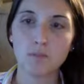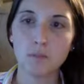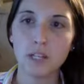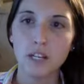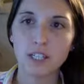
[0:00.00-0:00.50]

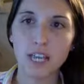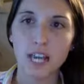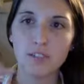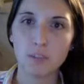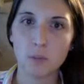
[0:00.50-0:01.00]
Because I
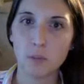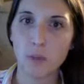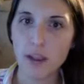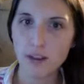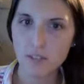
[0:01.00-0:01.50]
have to
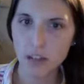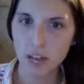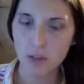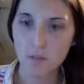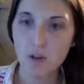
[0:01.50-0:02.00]
prepare
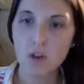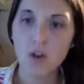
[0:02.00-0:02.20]
them